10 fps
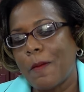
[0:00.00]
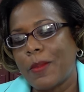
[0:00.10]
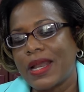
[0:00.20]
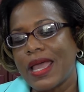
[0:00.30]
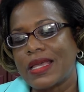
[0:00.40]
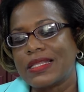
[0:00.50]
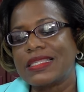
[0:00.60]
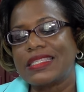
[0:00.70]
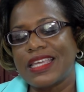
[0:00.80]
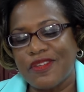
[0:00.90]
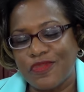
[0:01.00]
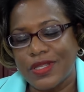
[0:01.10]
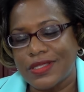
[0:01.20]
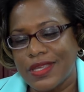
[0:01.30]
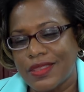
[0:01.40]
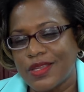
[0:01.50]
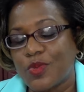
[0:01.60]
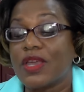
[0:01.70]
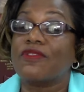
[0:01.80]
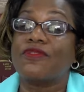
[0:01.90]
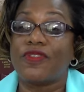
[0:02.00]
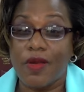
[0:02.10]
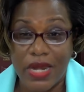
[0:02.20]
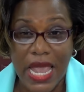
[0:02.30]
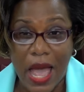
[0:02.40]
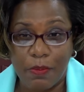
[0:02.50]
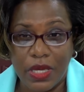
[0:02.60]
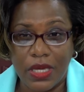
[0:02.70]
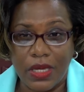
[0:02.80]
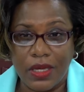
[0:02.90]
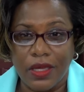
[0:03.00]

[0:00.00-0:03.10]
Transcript: but I can safely say that we are very happy